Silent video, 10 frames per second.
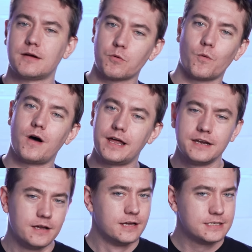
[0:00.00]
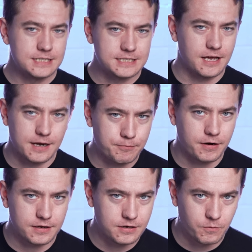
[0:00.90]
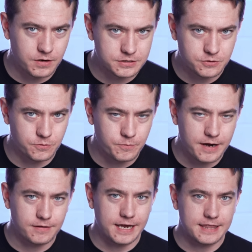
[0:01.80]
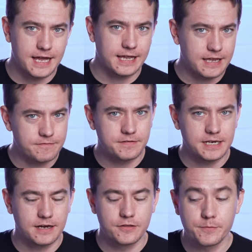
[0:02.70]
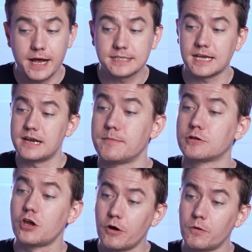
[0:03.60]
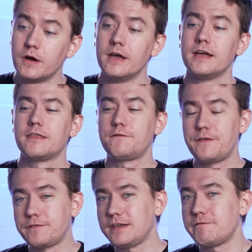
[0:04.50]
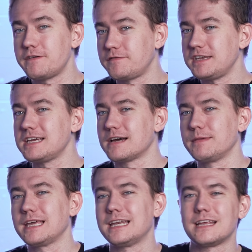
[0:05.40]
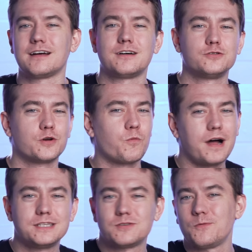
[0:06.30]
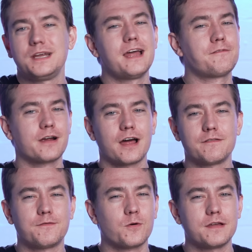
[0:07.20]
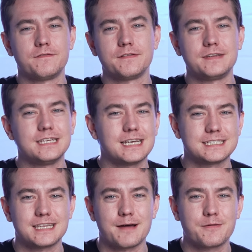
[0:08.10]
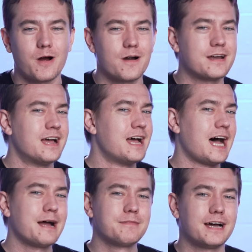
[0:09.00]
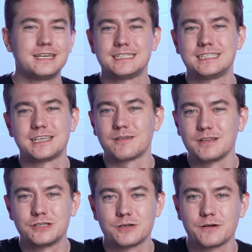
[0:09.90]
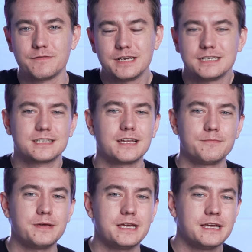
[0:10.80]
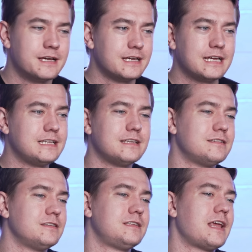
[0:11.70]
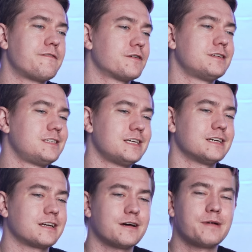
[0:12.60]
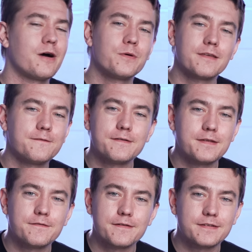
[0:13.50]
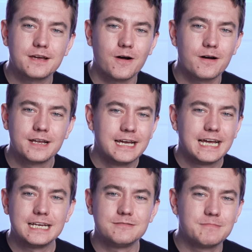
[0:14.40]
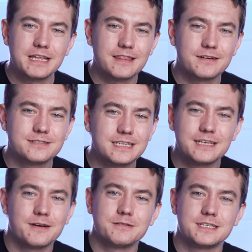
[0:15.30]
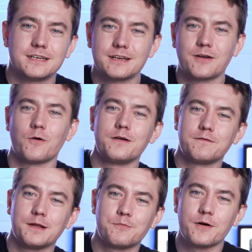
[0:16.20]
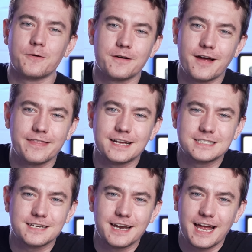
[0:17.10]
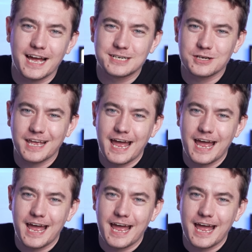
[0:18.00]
number one, Seasonic probably don't want to screw around like that and get NVIDIA on their bad side. Number two, the 5050 coming in at 100 watts. We never got a 4050 desktop card. I'm not necessarily sure NVIDIA is going to be endeavored to come out with a 5050 50 card, it, there's, you know, it's a coin flip whether or not that's going to actually